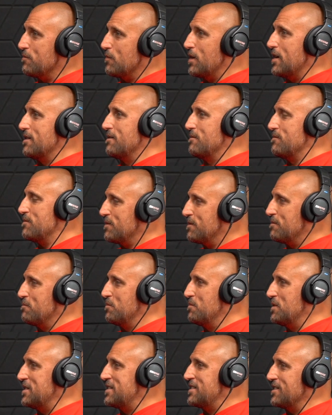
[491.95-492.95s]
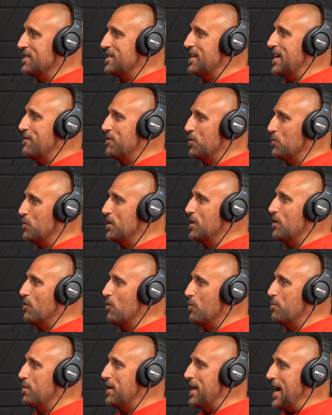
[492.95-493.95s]
Well, it would be silly to have the window
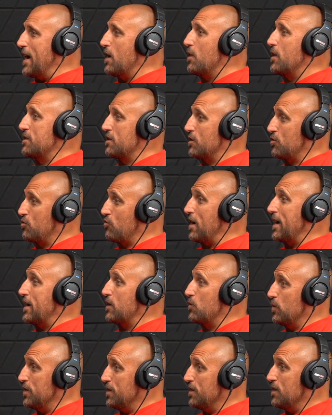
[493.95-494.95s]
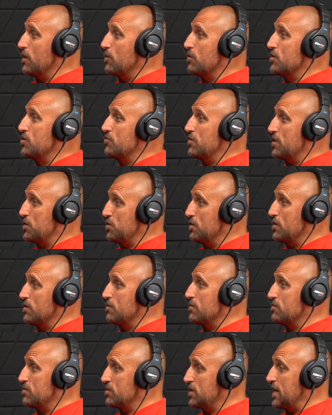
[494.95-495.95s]
open out like a crank window, a traditional
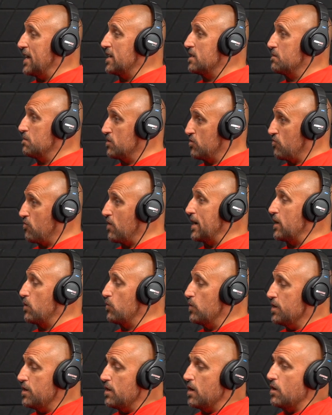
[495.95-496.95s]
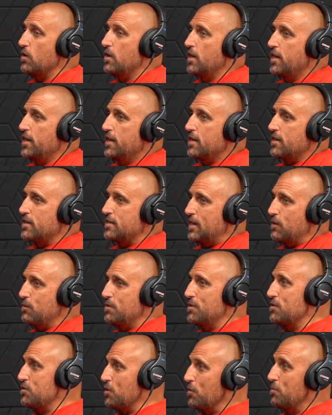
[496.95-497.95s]
casement crank window, because that
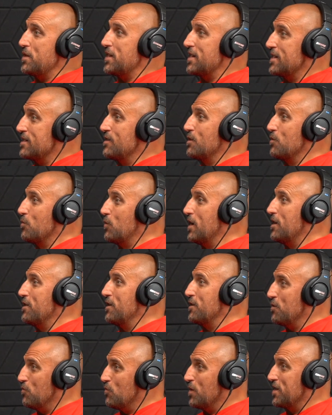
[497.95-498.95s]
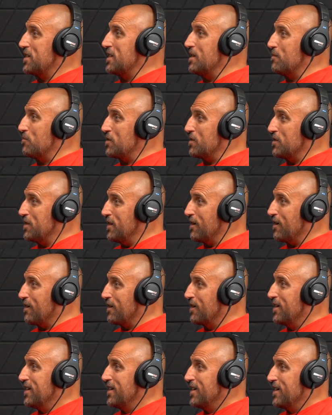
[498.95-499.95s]
window's opening into the well that you want to keep clear
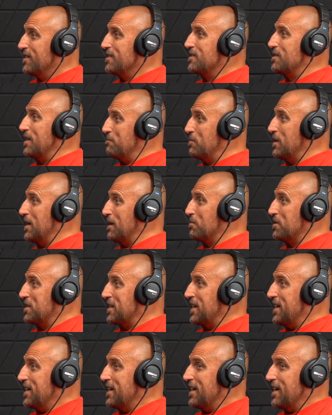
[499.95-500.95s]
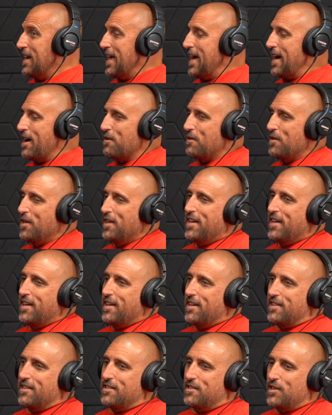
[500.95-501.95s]
to be able to get in and out.
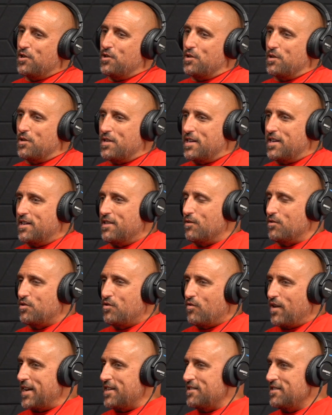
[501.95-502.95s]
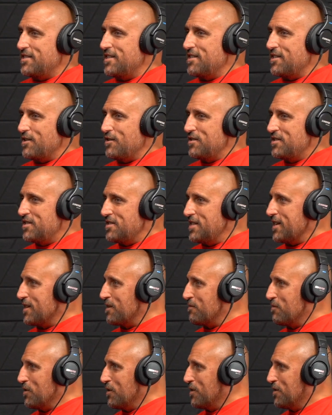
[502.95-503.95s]
Additionally, those cranks stink.
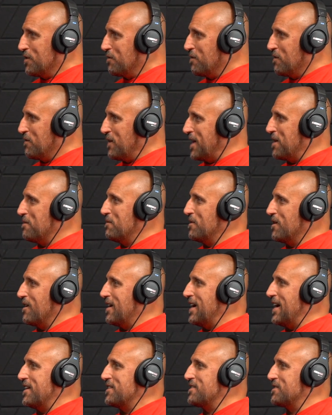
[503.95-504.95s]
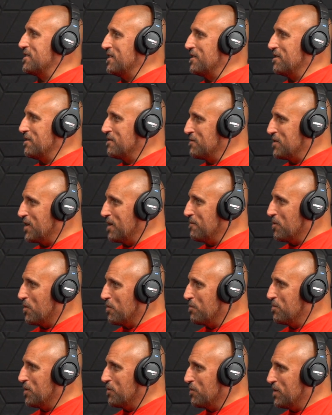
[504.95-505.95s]
We all know, we've had them in our house, and every time to
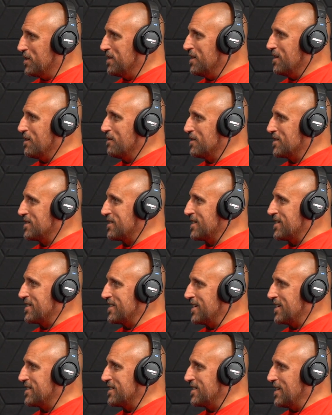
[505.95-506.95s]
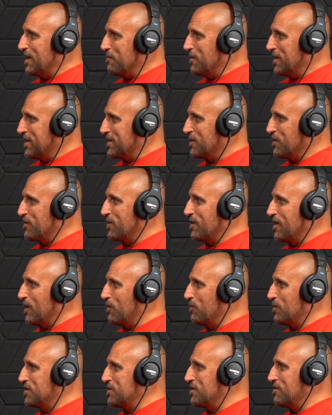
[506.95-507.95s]
open the window, it's like it takes you 10 minutes to figure out
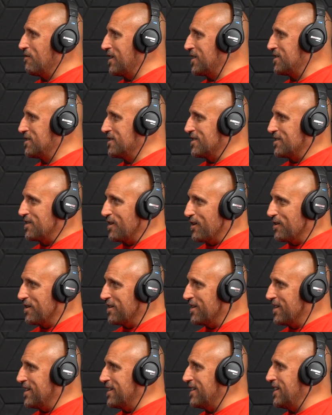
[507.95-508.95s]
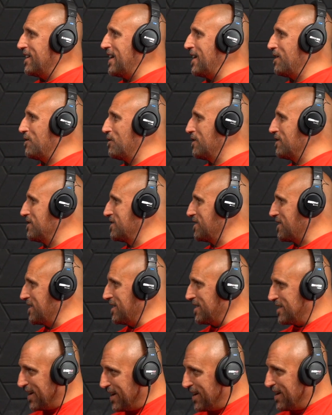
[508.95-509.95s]
which direction to turn it in and how long is it going
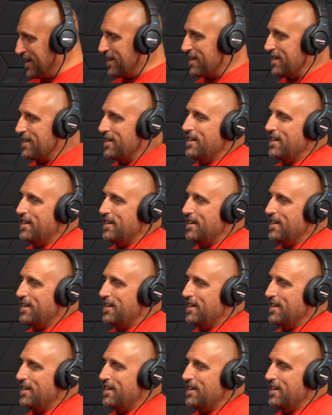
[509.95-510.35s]
to take.